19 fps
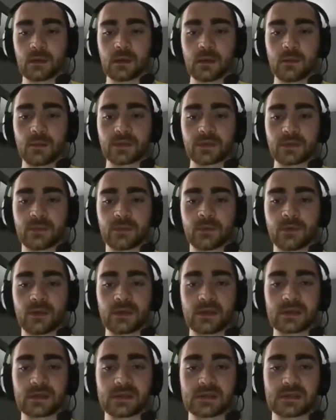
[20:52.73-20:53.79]
But the point
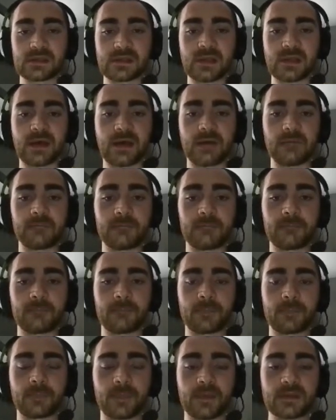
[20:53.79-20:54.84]
is that
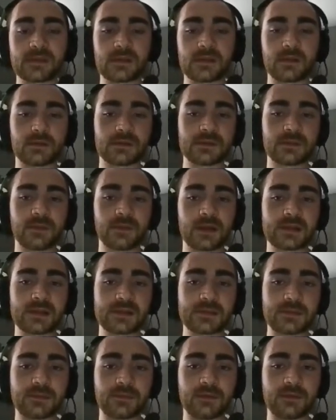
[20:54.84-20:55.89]
he's not
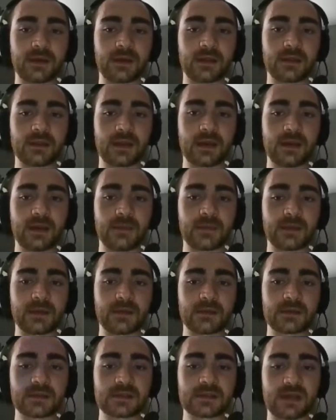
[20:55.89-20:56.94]
responsible for anything happening on
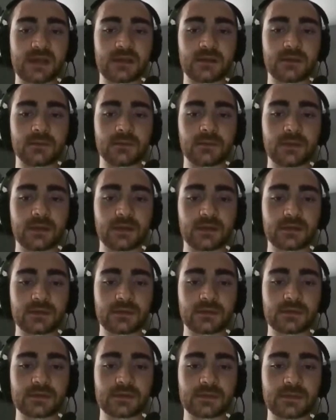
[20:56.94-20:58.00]
this side. They're playing
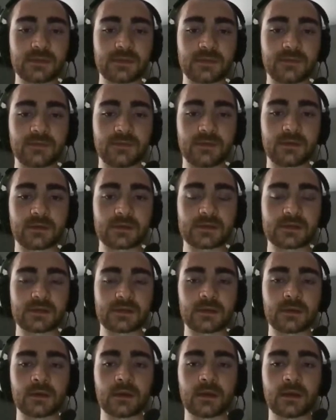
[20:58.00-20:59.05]
true split field.
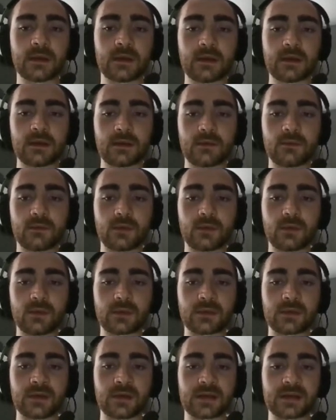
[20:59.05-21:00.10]
So
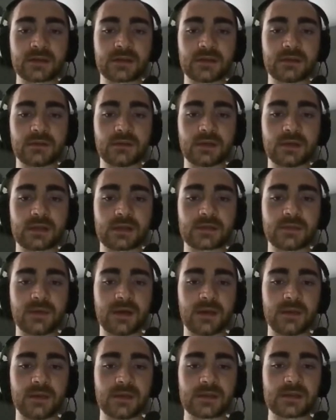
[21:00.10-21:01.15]
what they're actually doing is Bobby's